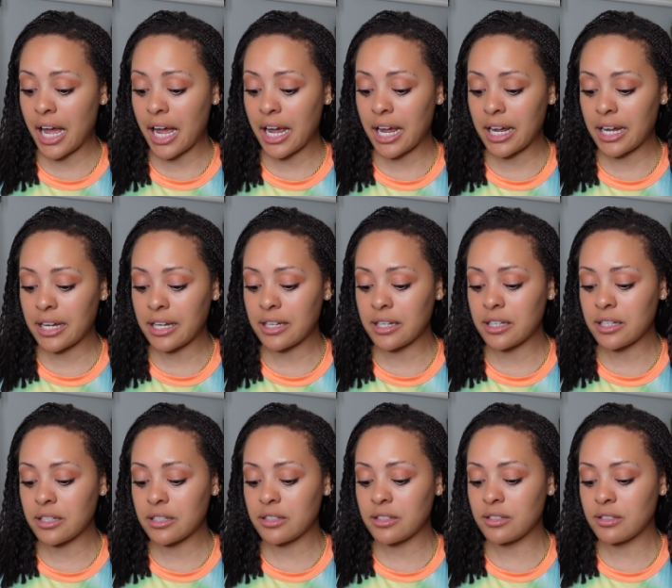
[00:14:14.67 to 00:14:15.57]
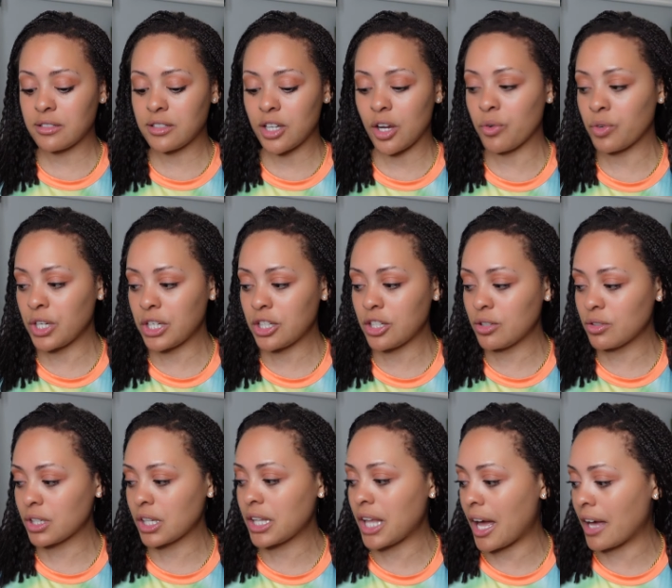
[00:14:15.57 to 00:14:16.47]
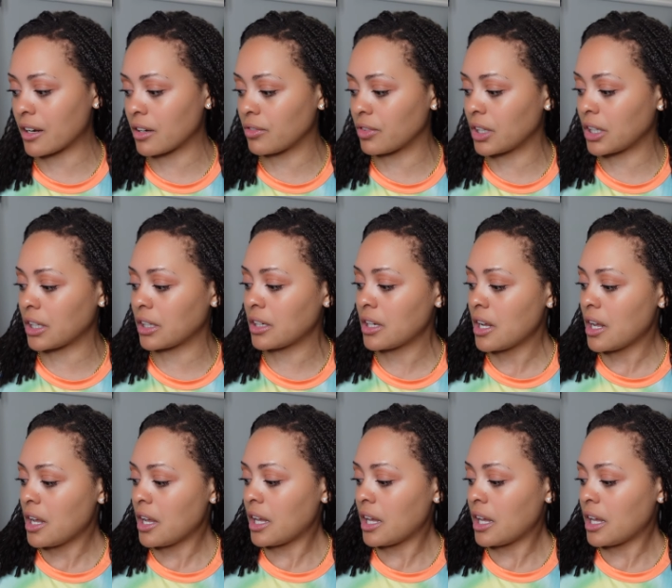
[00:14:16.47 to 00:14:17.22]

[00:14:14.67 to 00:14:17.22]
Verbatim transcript: I don't need to use a lot of it.